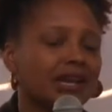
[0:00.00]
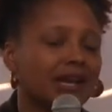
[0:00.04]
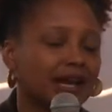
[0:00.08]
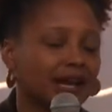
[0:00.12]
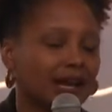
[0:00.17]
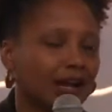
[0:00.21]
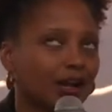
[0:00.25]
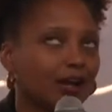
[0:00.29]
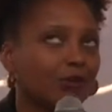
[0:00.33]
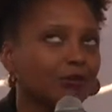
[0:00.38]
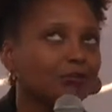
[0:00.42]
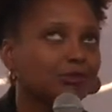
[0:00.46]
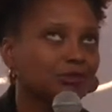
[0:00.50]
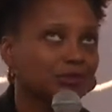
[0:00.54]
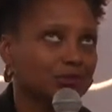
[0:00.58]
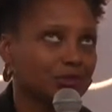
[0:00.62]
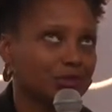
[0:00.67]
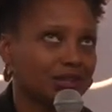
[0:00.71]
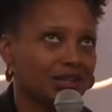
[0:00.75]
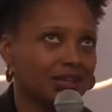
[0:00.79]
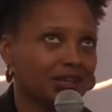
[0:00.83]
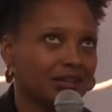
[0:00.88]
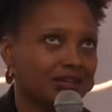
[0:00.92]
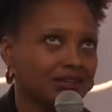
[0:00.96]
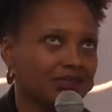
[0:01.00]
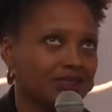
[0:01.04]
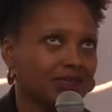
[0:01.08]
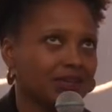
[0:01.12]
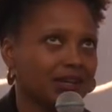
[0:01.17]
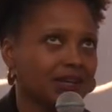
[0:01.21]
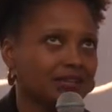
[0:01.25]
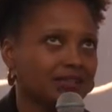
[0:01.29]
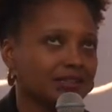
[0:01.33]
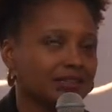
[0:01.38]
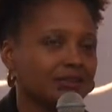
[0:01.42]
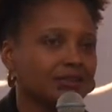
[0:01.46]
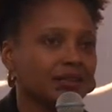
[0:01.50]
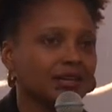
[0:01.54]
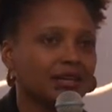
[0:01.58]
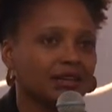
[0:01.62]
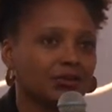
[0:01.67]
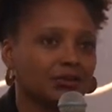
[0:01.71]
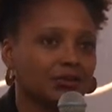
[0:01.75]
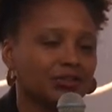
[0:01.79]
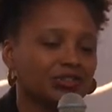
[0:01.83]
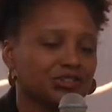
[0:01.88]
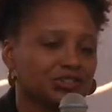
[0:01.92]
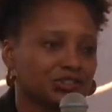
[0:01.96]
helped me find the
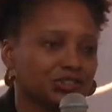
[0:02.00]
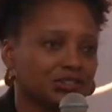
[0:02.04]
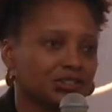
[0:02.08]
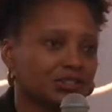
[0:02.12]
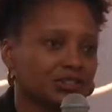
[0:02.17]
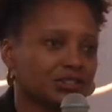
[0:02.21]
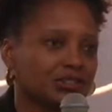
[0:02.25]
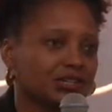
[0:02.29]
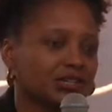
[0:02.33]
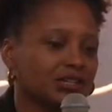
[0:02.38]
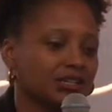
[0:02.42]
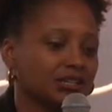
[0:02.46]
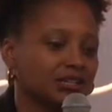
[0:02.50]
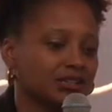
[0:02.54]
language to